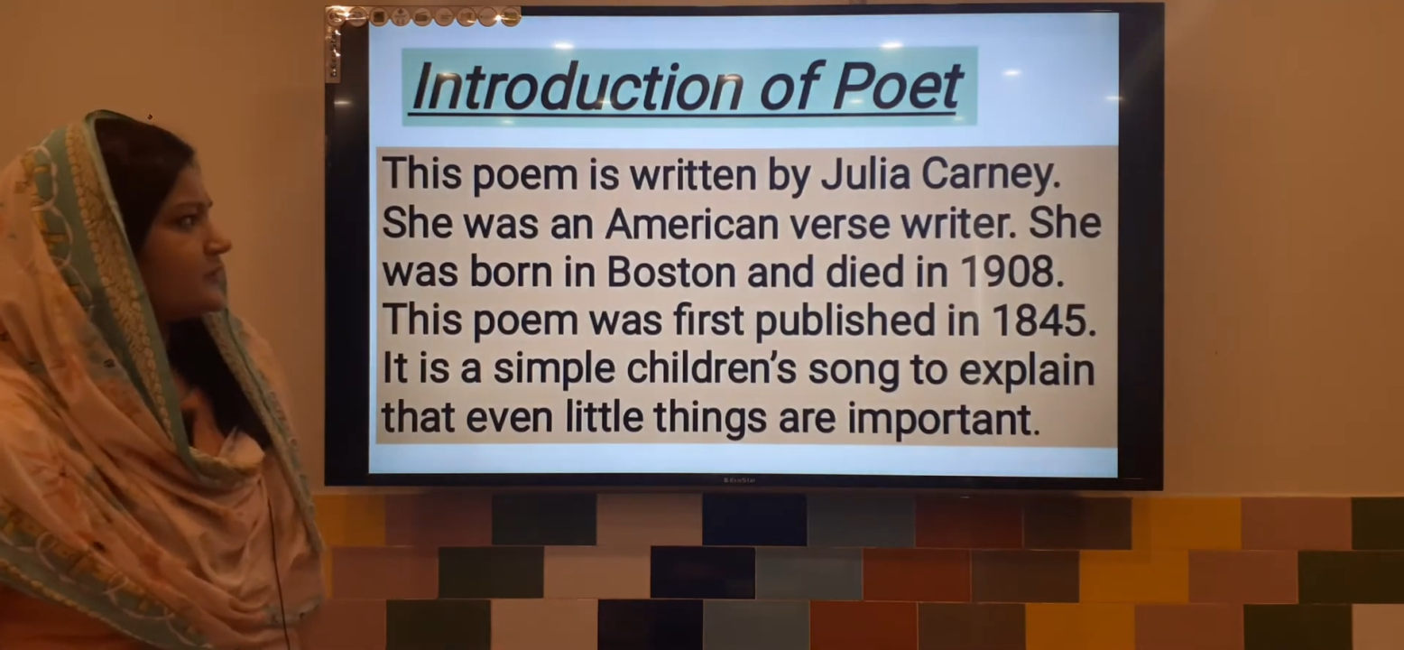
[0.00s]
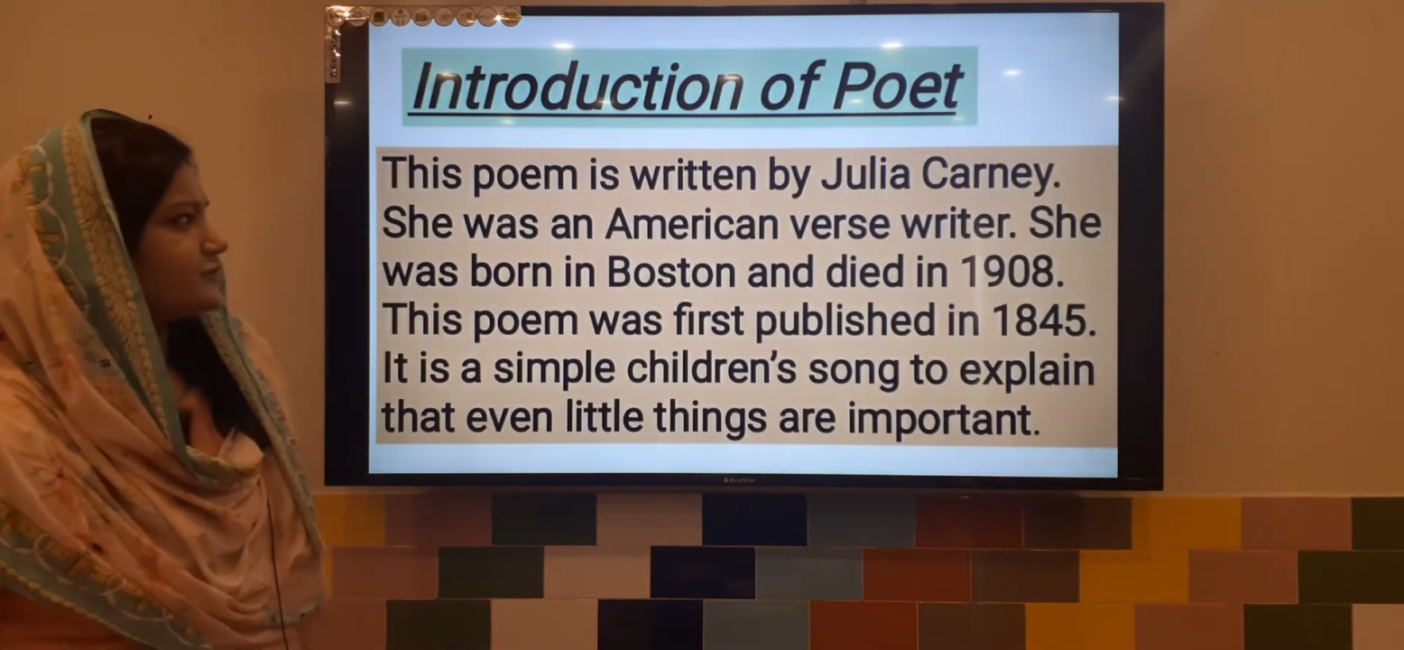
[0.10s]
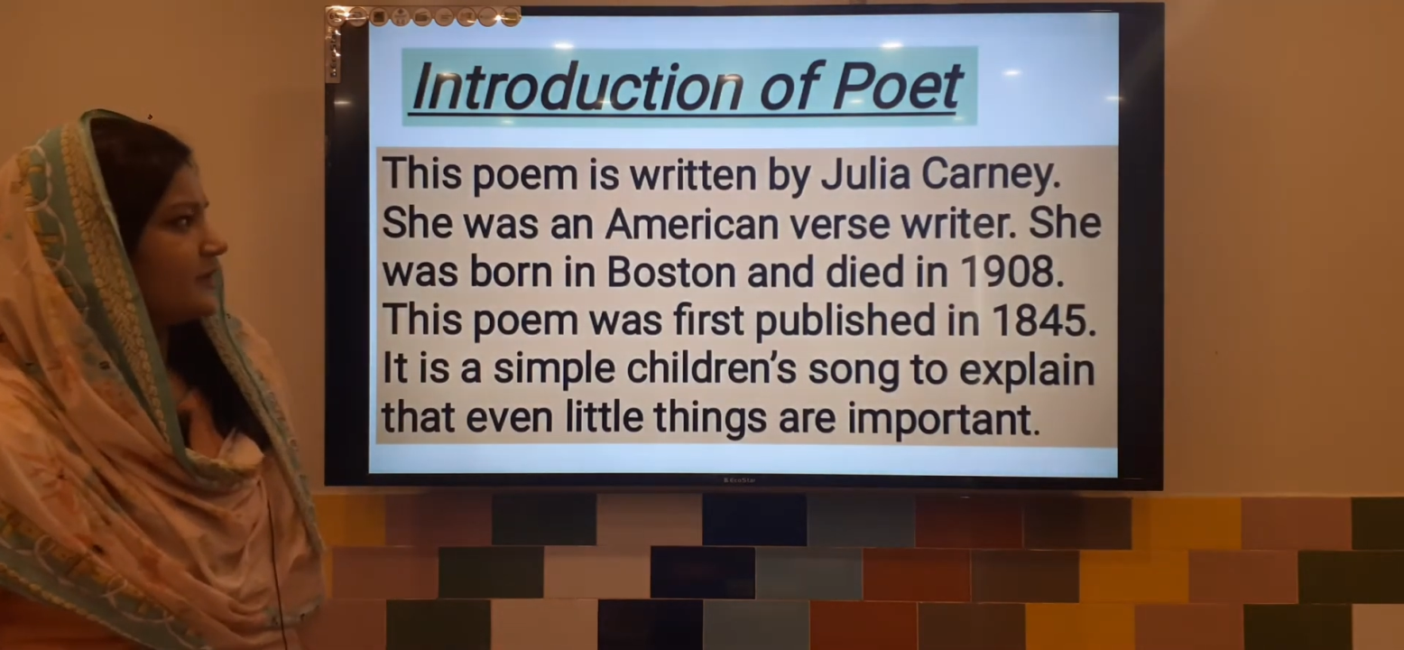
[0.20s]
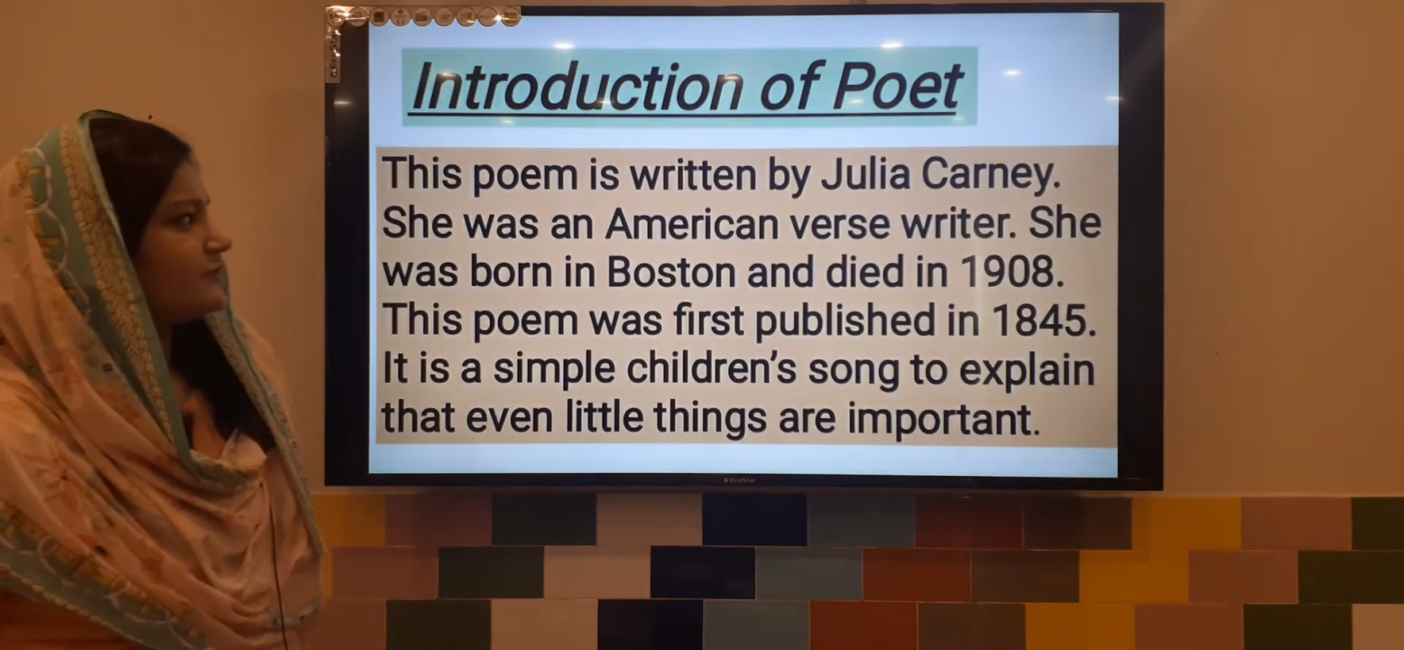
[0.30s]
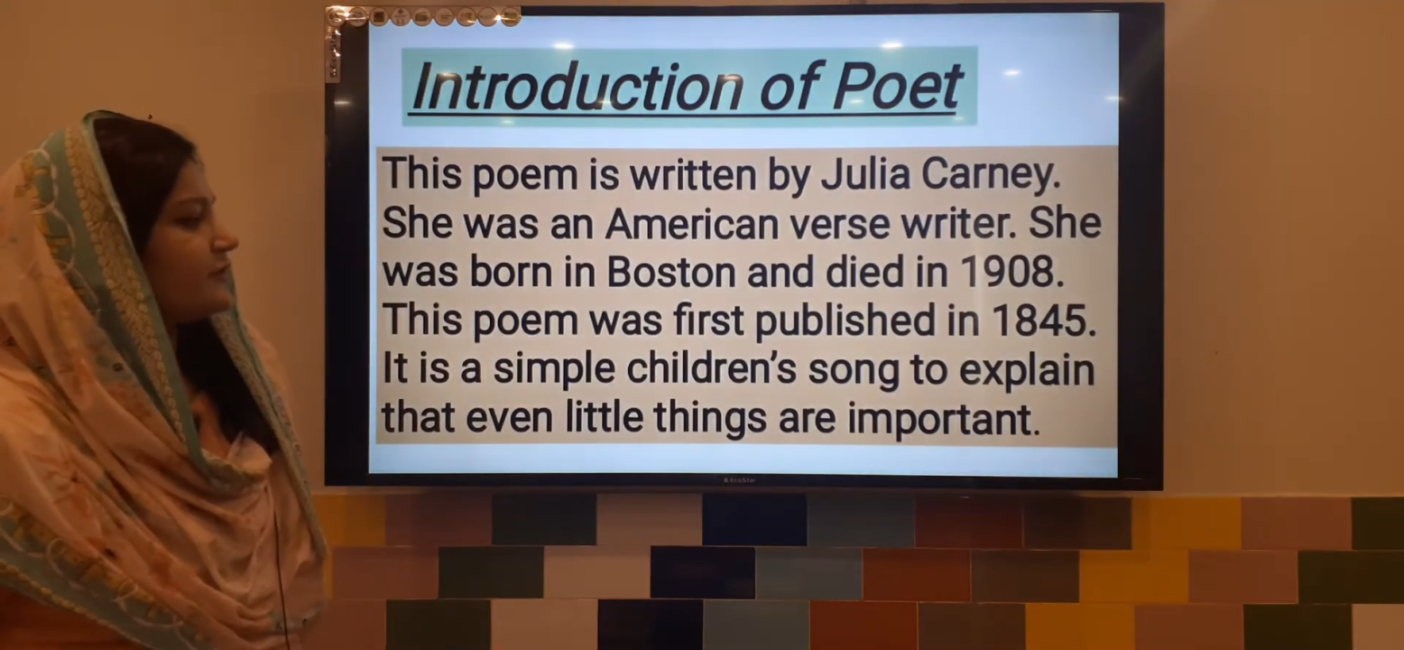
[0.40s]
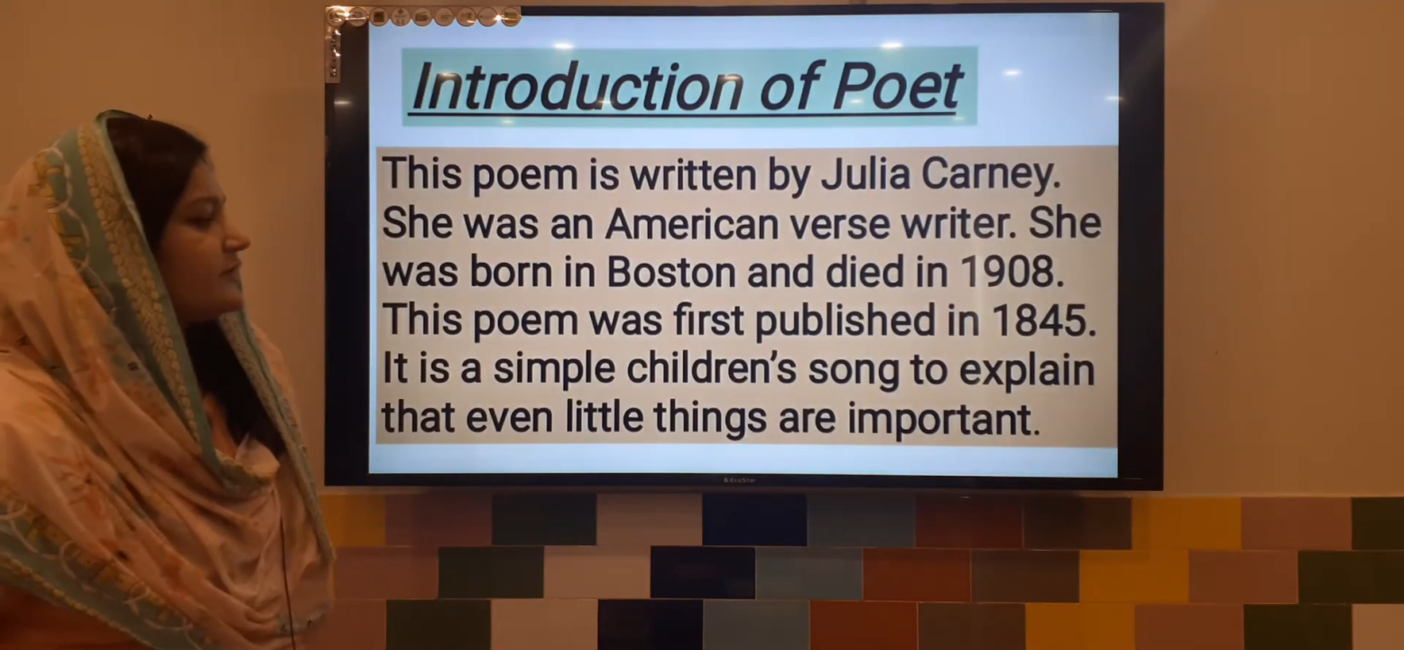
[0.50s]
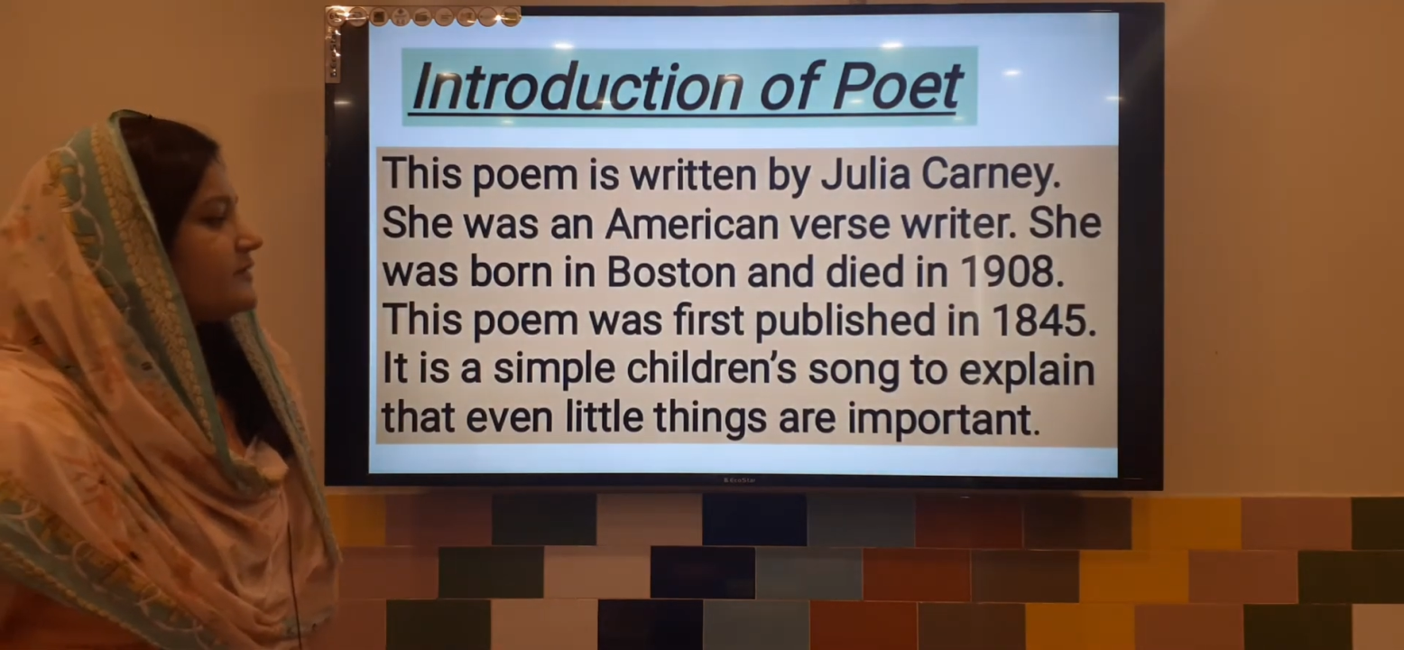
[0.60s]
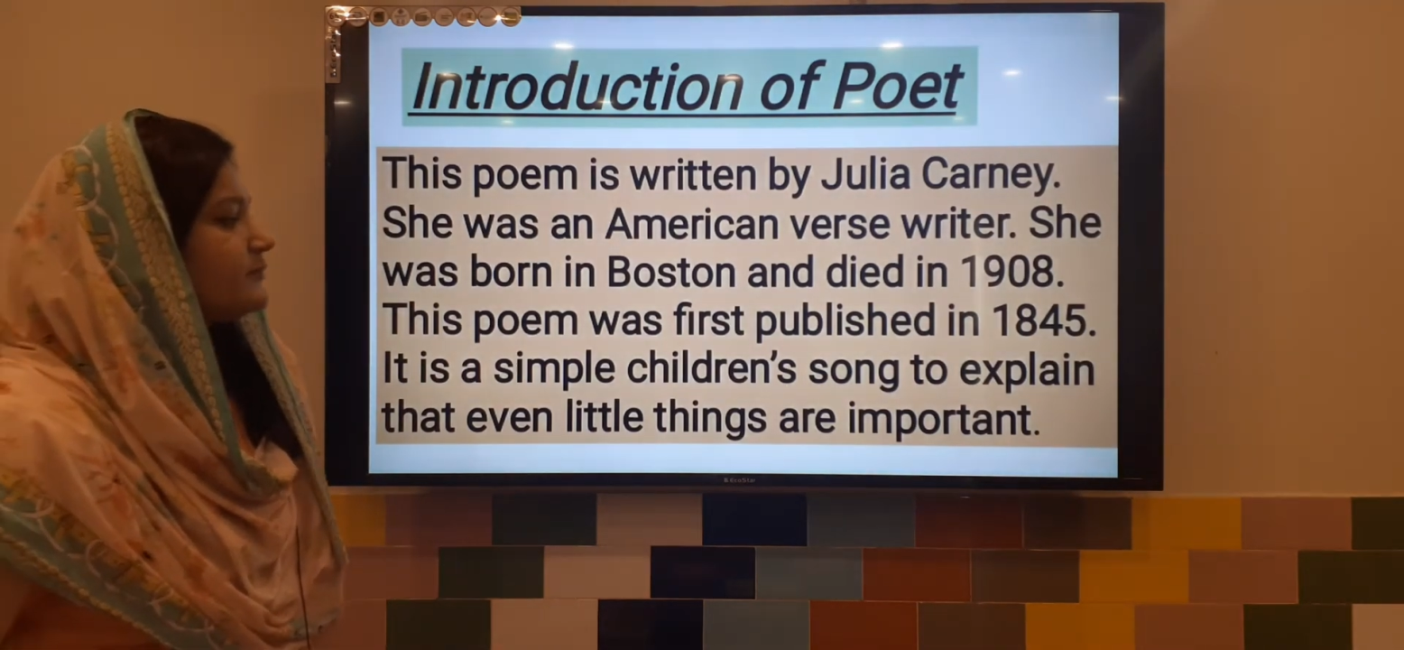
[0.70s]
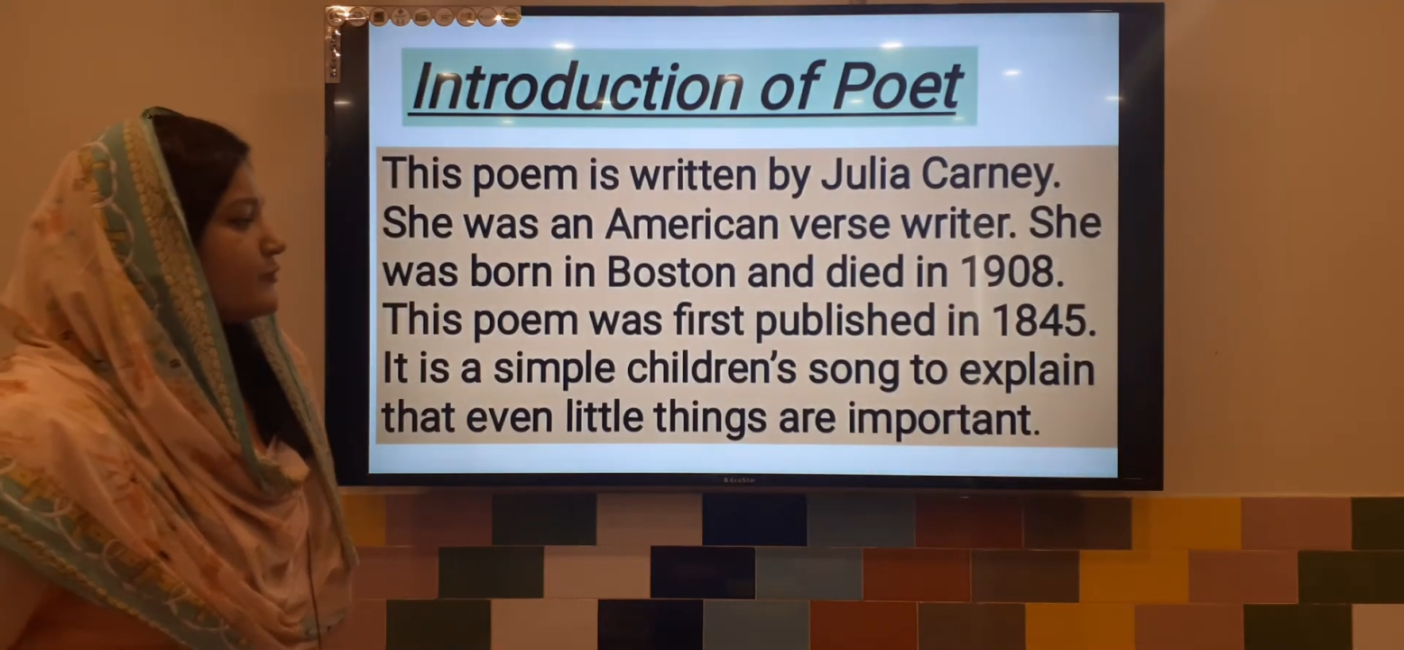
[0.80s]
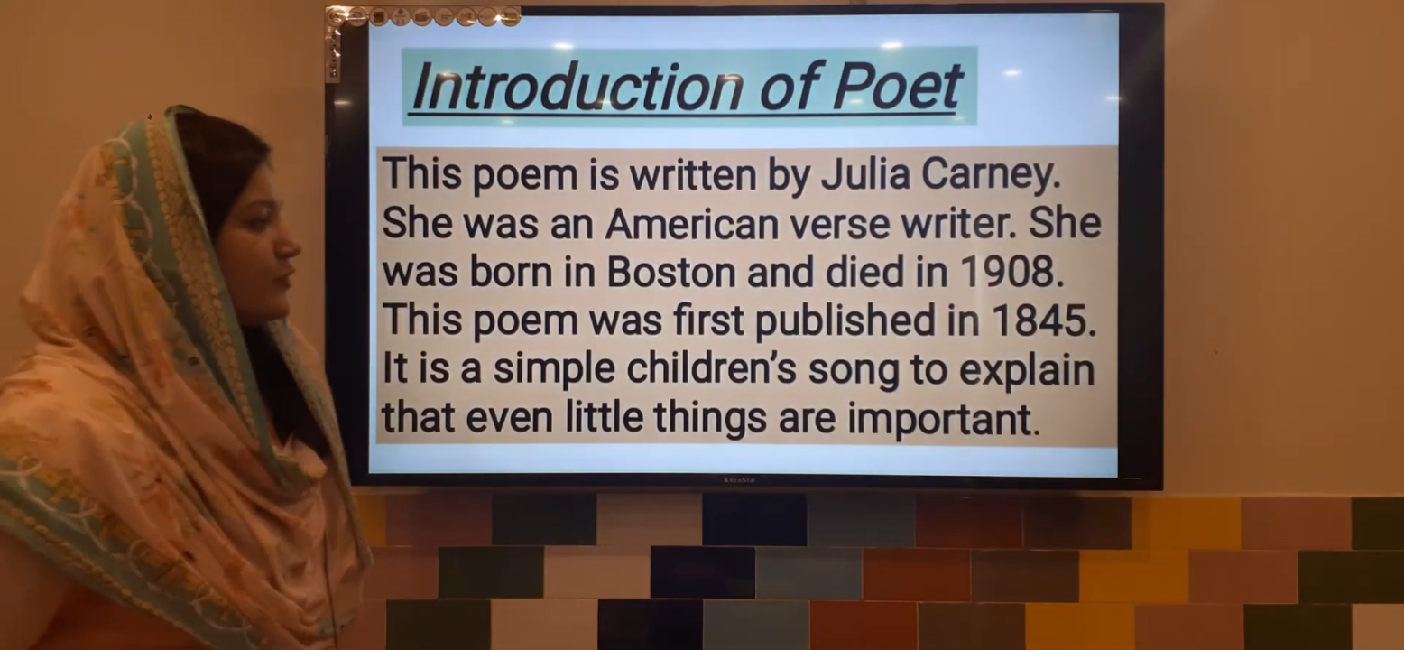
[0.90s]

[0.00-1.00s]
children